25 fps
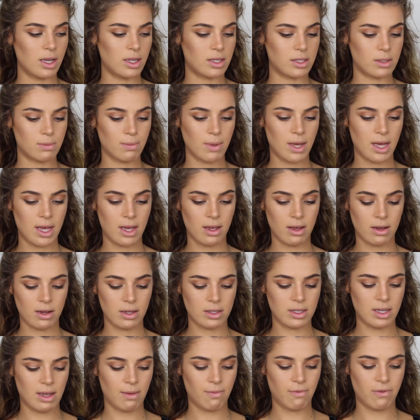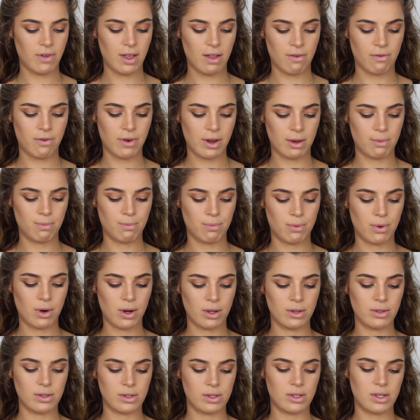it's my all-time favorite
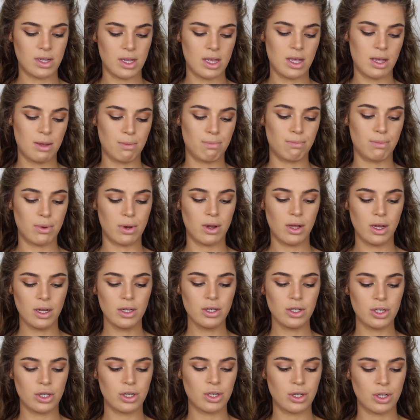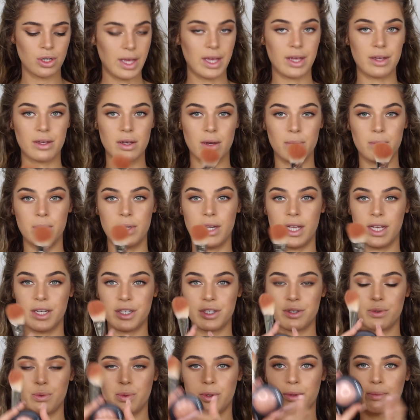bronzy blush in
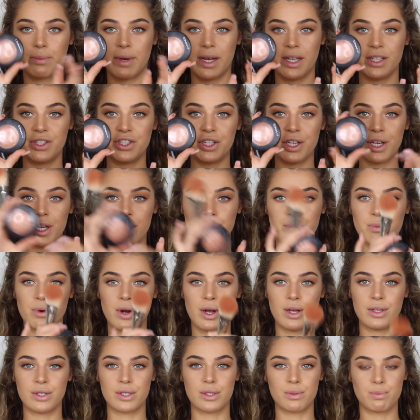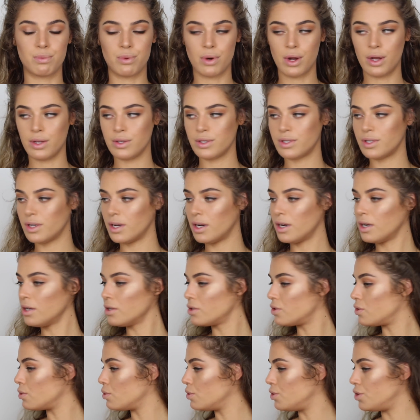combination with my cheeky Bronze
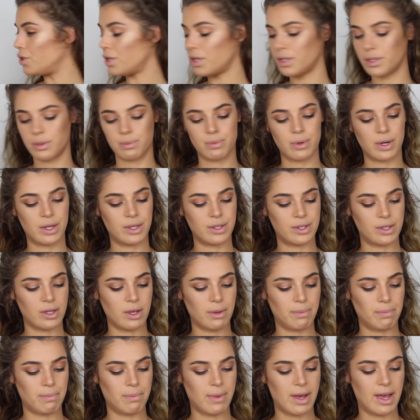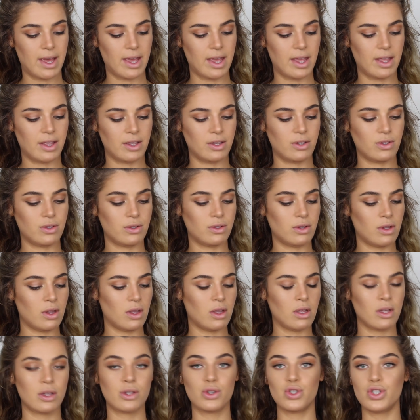bronzer to just bronze up my
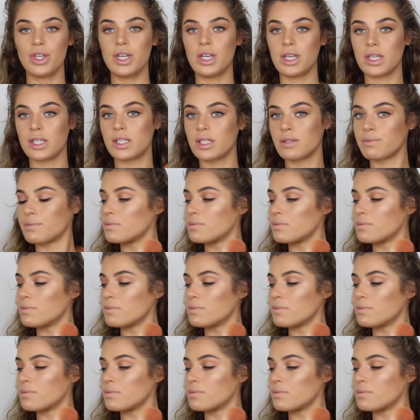cheek